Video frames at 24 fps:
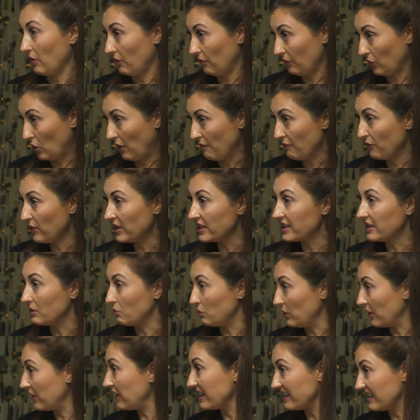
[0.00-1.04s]
confronted
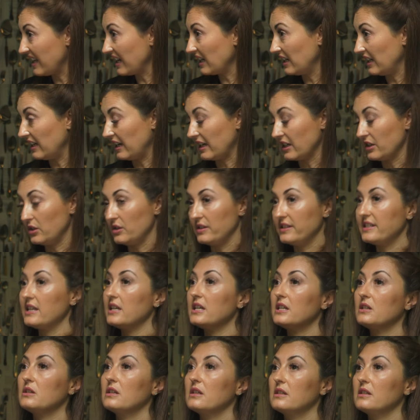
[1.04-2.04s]
with, exactly like you said,